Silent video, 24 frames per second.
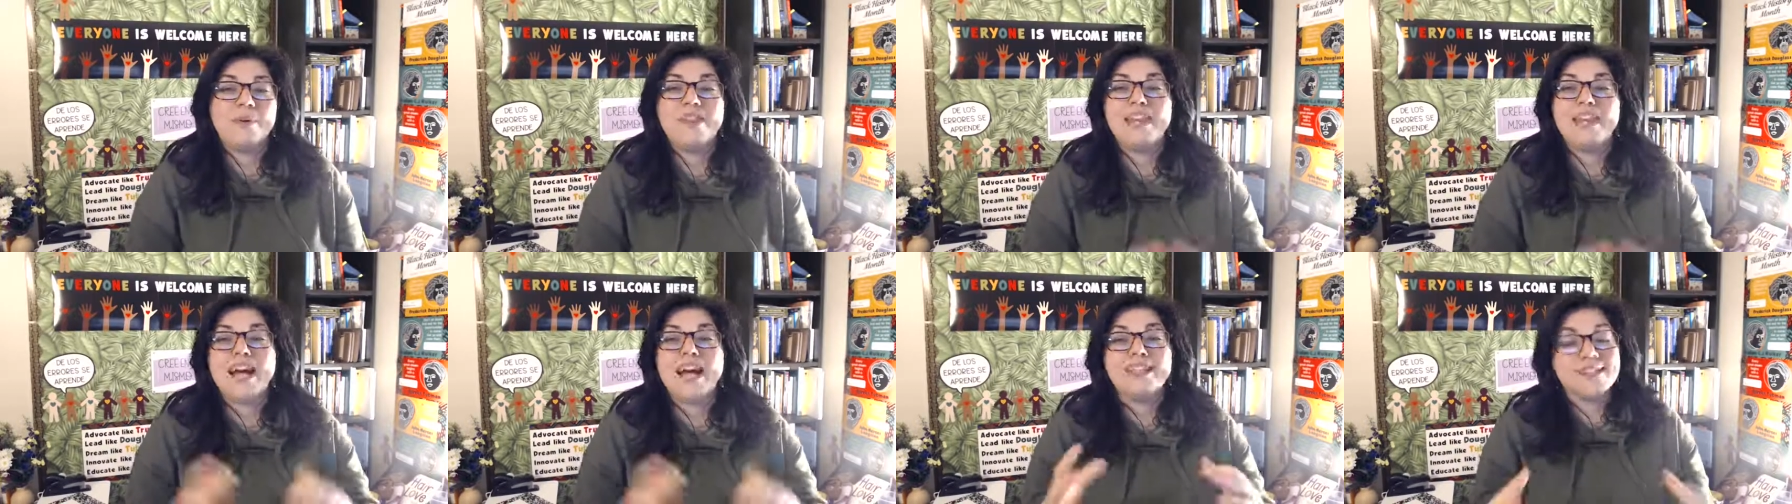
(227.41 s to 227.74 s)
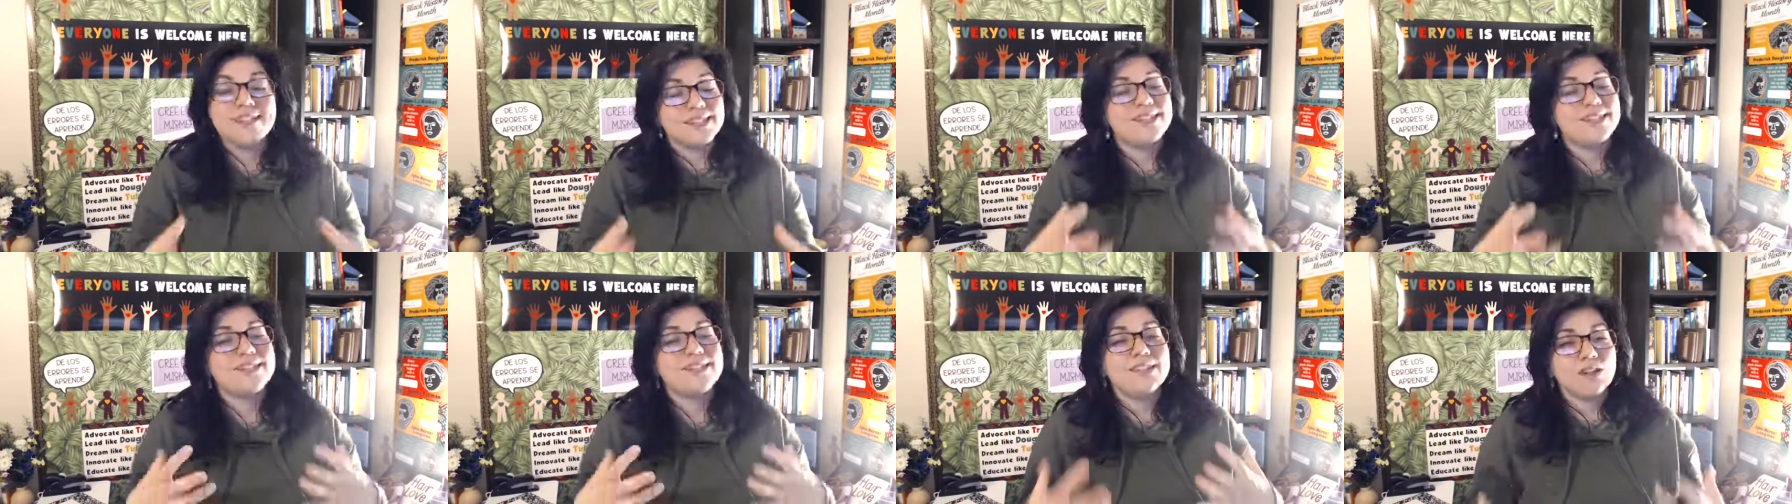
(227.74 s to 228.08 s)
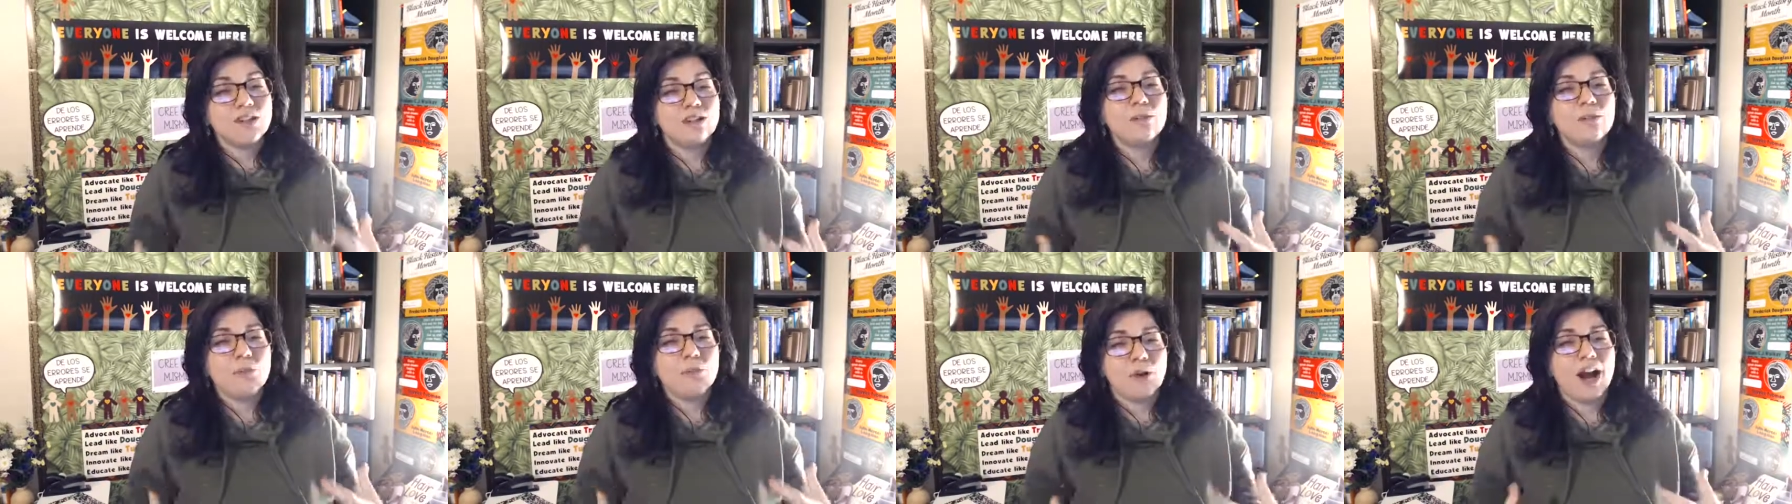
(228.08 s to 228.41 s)
But that's
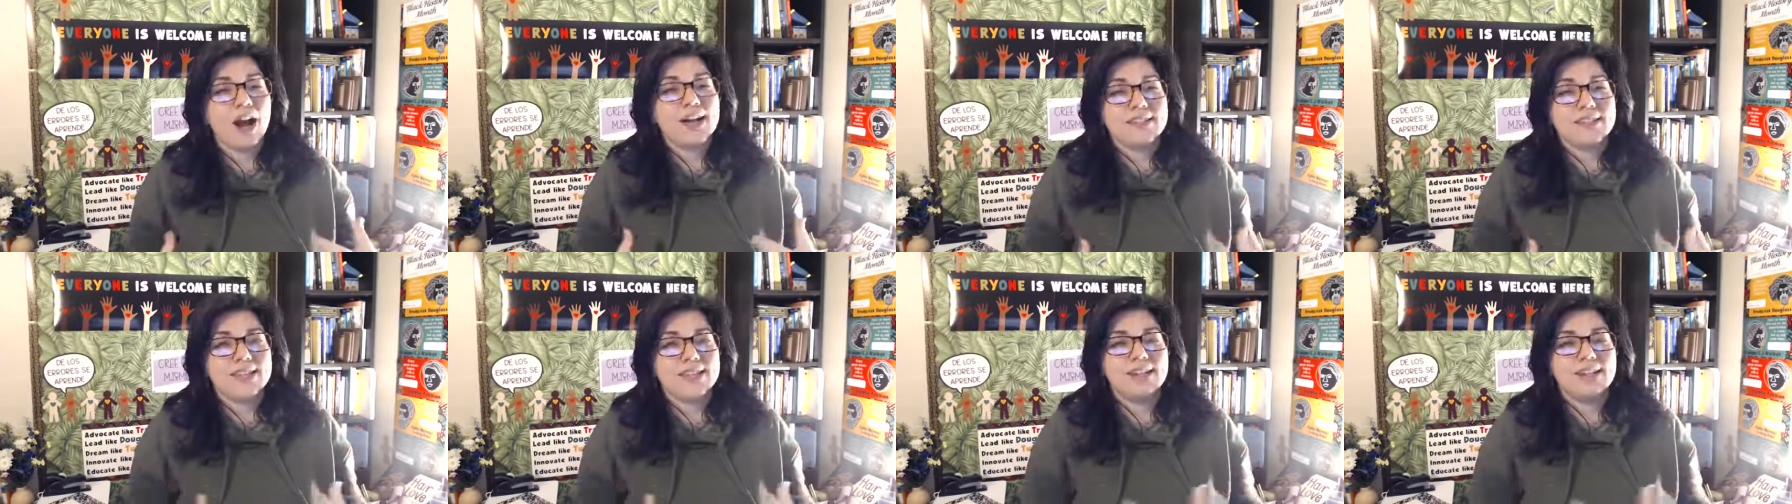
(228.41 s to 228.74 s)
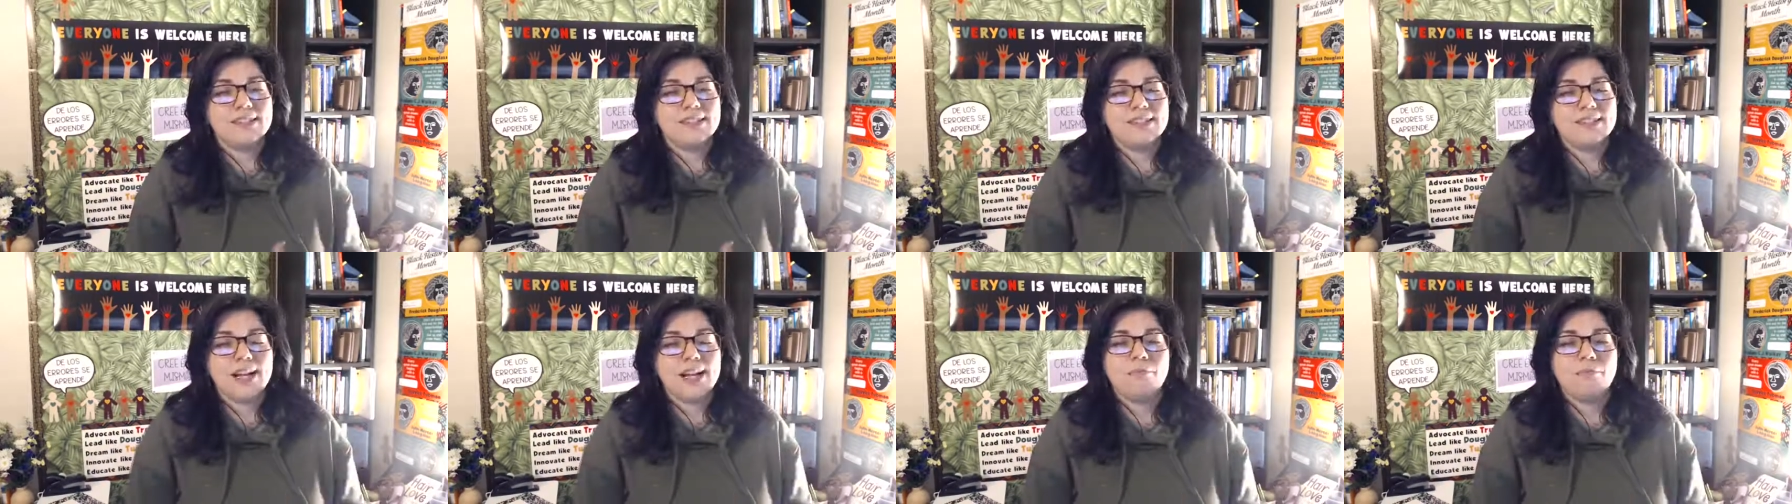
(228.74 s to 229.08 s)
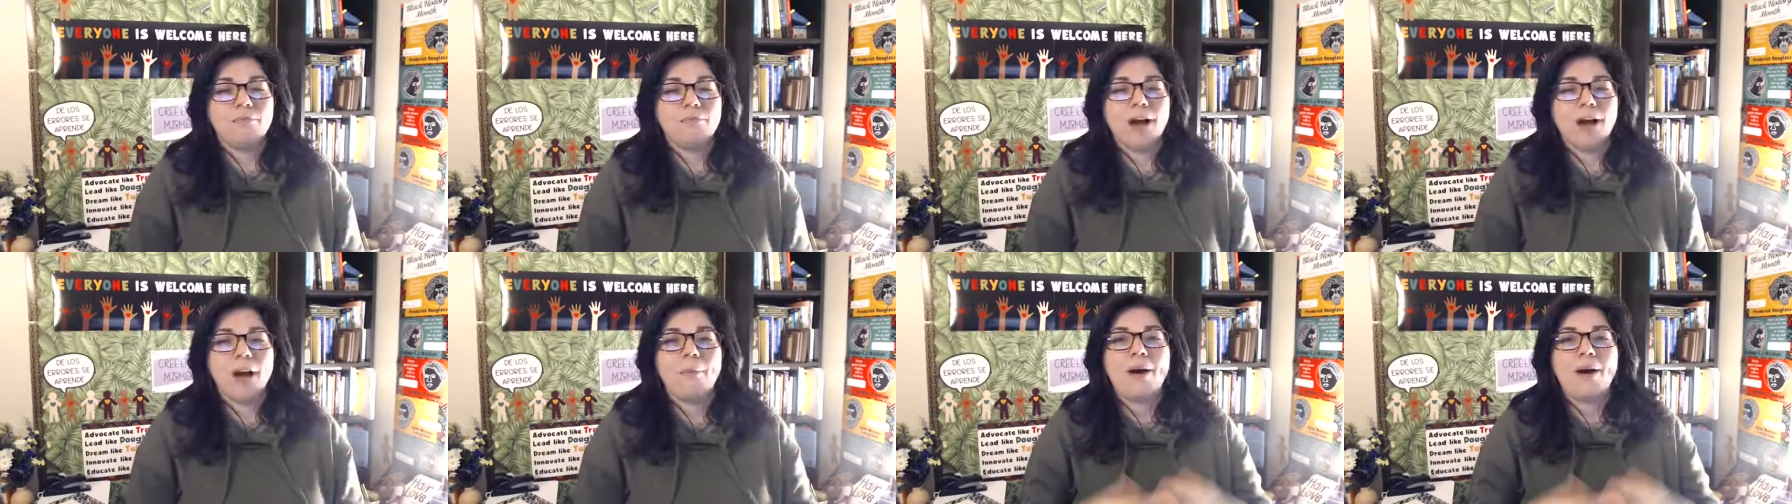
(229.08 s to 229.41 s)
still a process, and
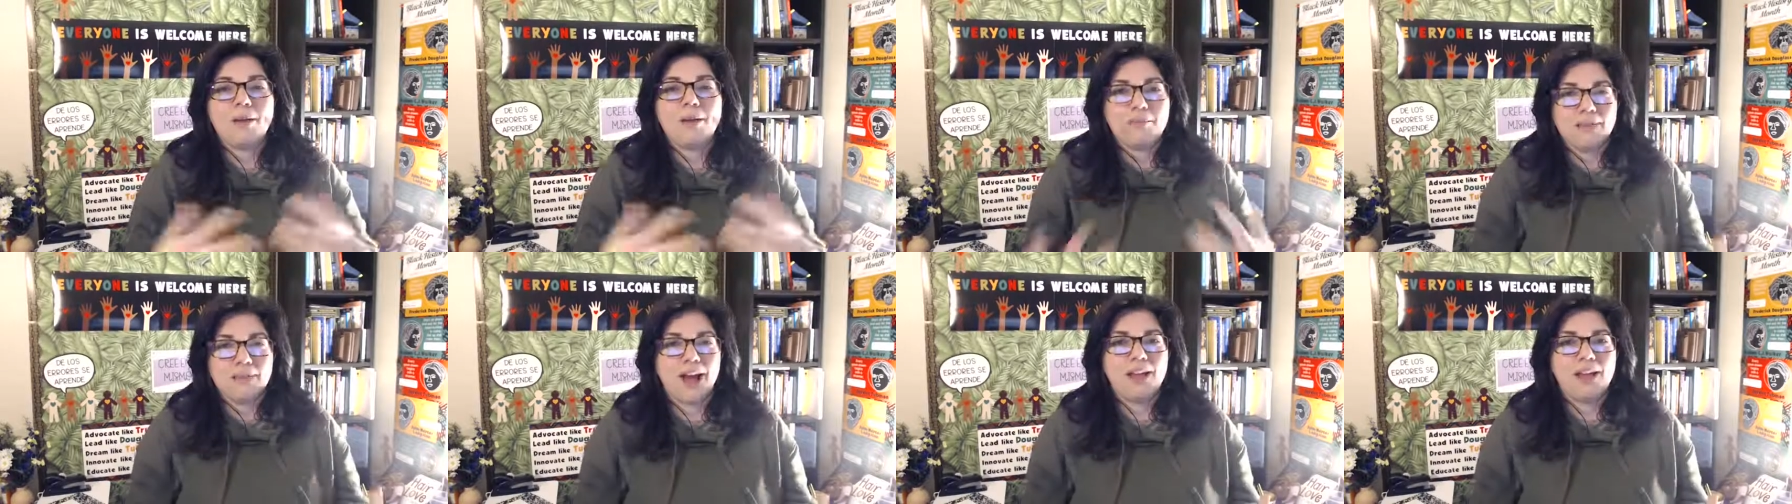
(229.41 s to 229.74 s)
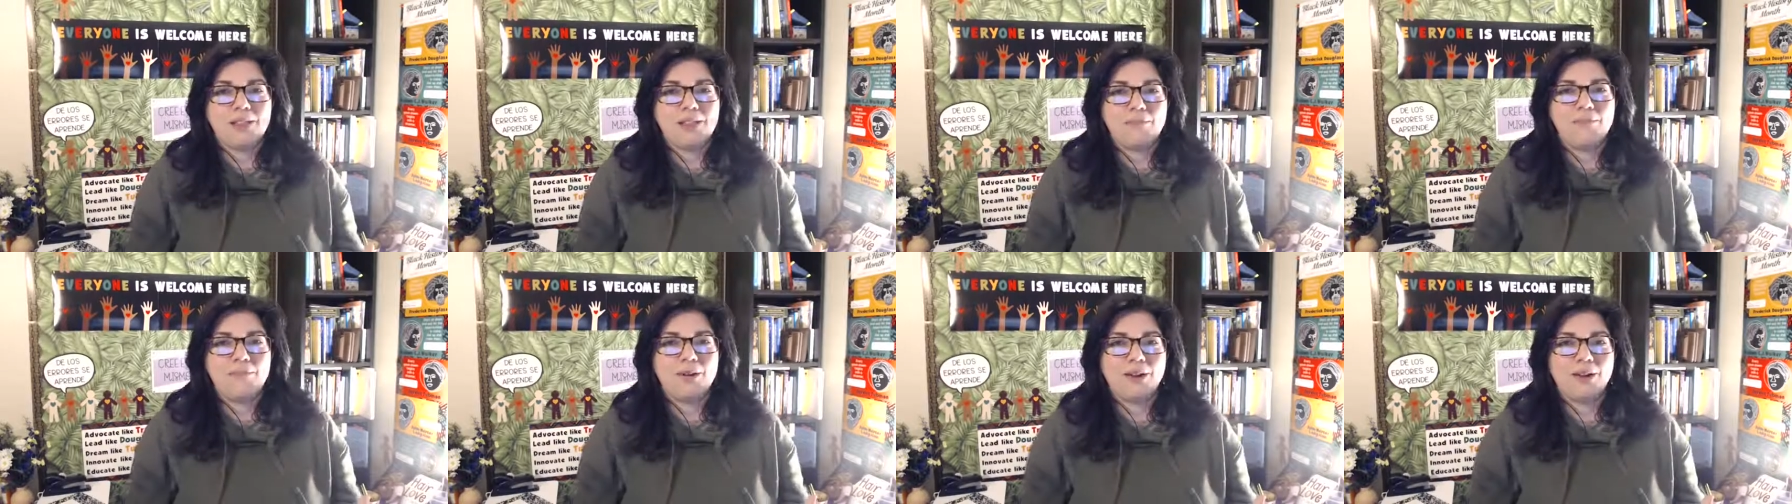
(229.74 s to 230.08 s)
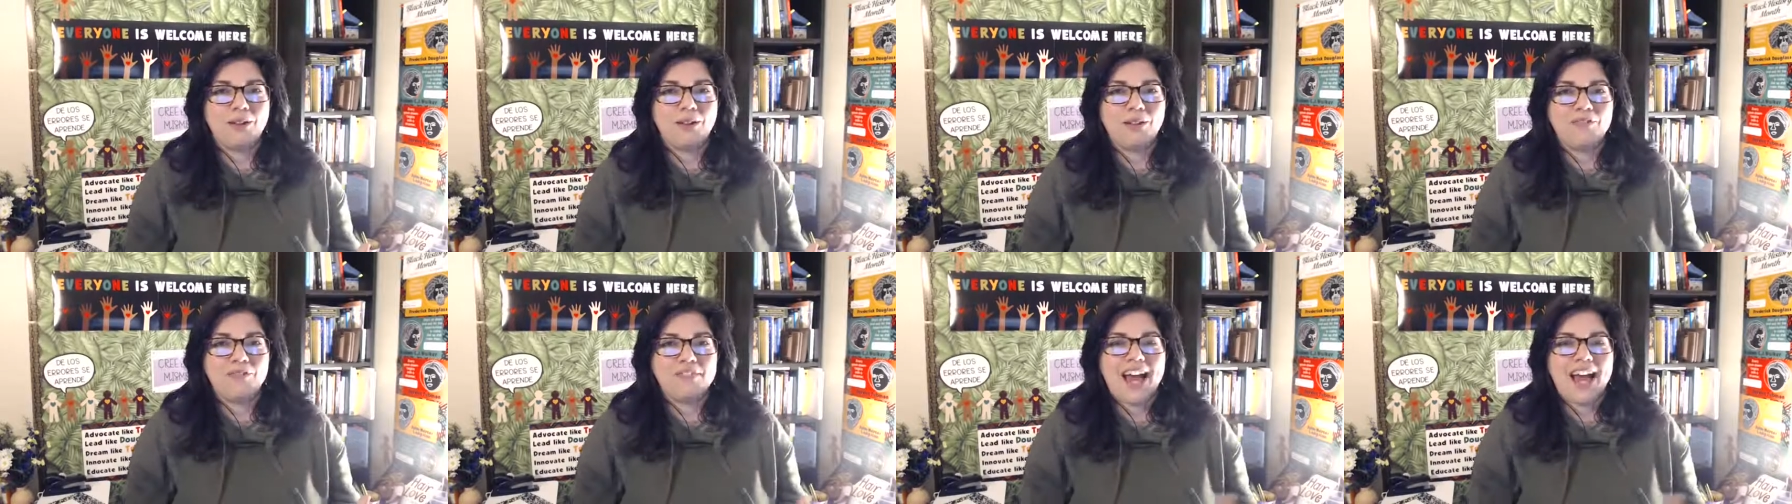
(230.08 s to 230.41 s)
I'm I'm on on the
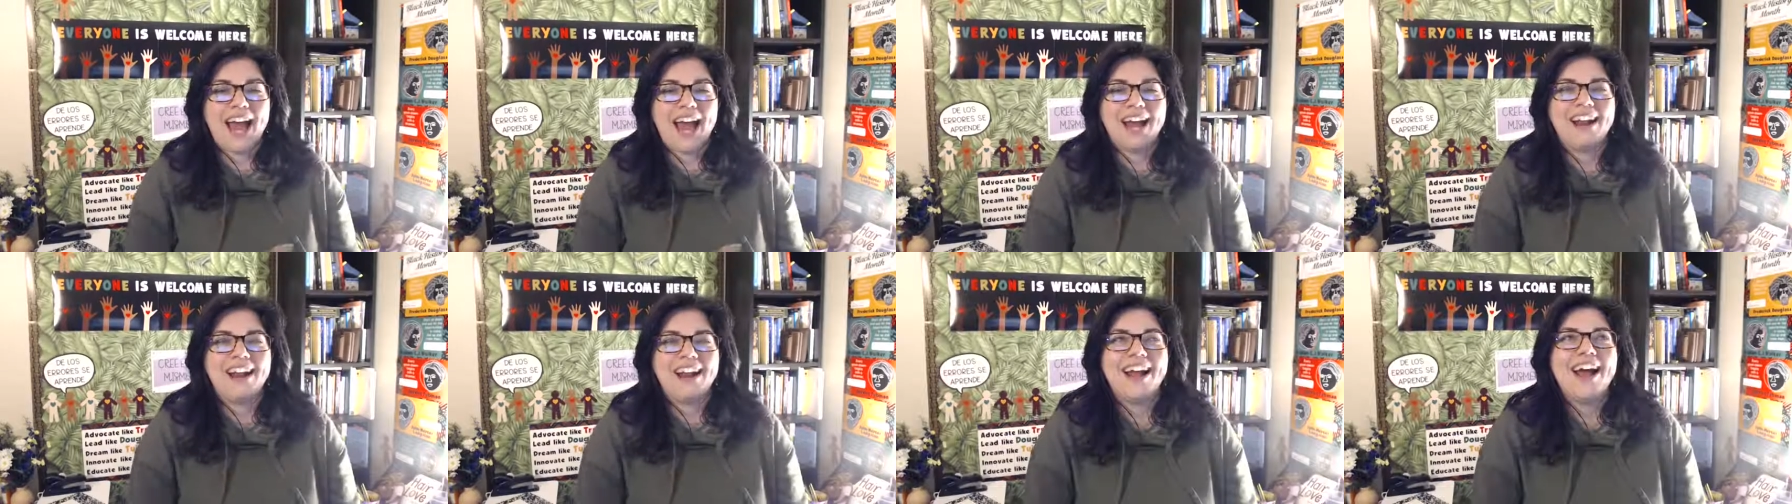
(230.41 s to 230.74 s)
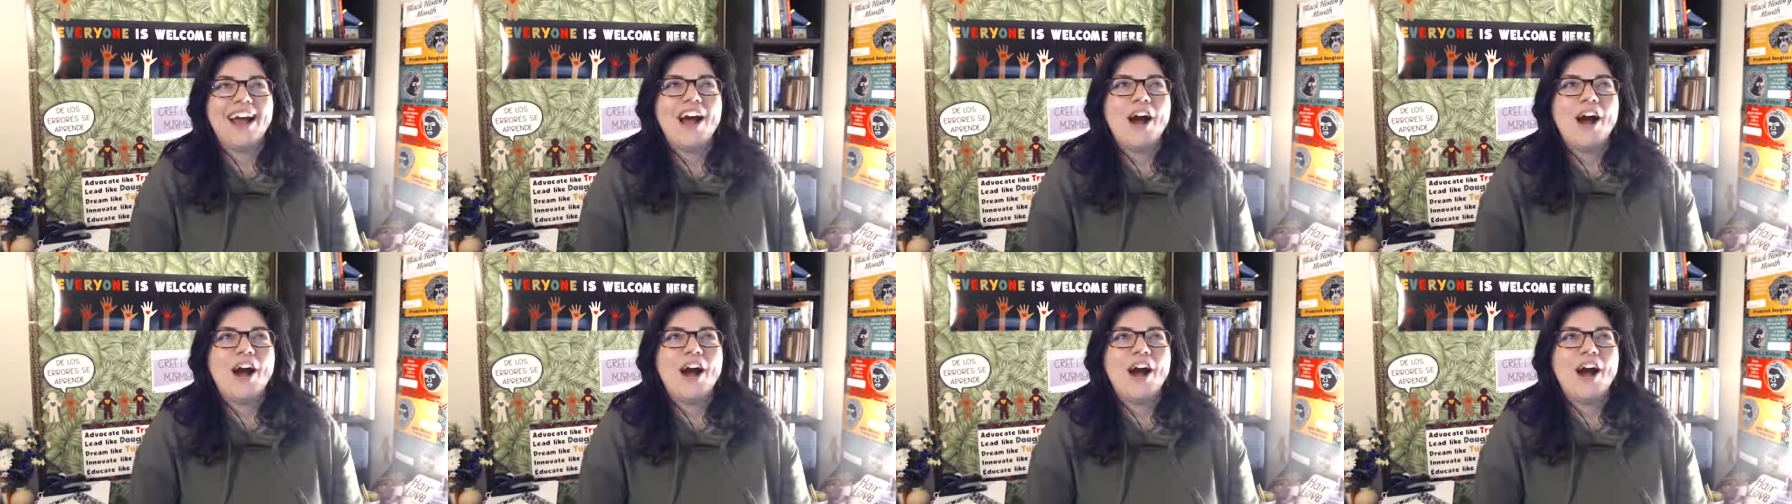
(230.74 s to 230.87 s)
middle of that.